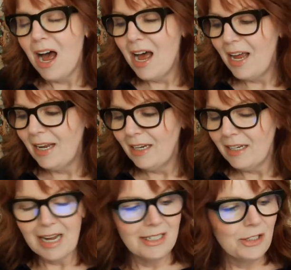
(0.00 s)
I
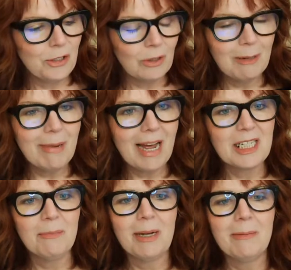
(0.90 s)
kind of circling
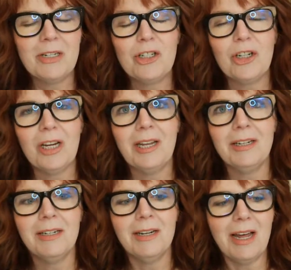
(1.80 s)
back to my
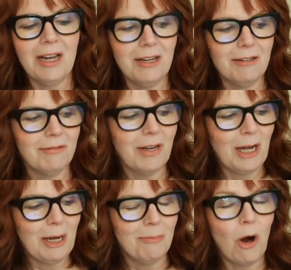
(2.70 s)
mission of
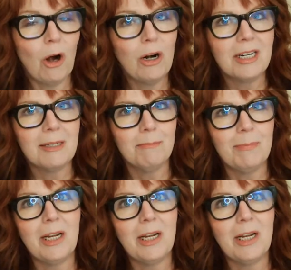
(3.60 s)
art